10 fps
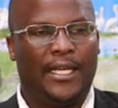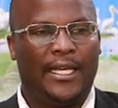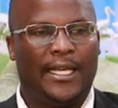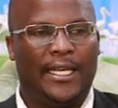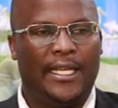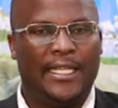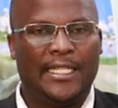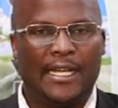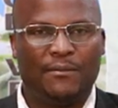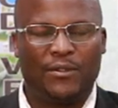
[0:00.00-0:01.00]
in
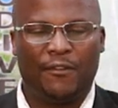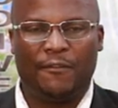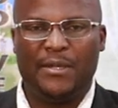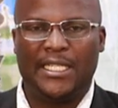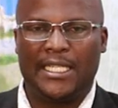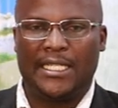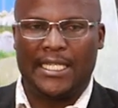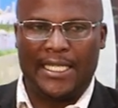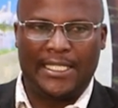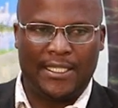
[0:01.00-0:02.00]
terms of meeting
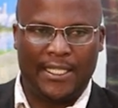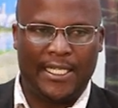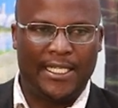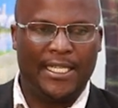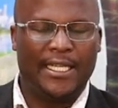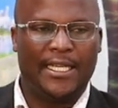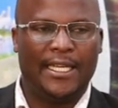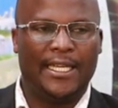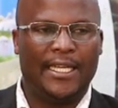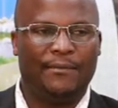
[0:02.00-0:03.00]
target 3,
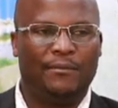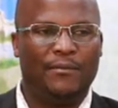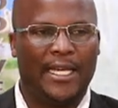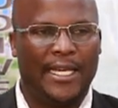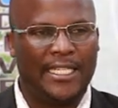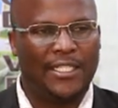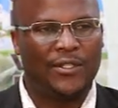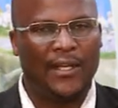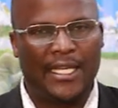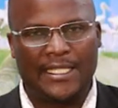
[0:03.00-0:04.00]

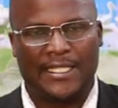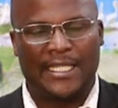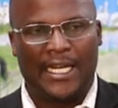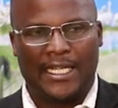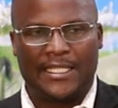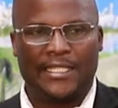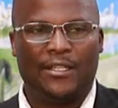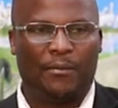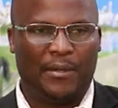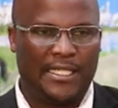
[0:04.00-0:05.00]
Eritrea is still at
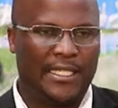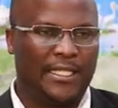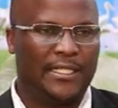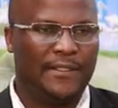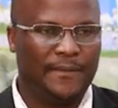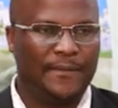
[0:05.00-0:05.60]
0%.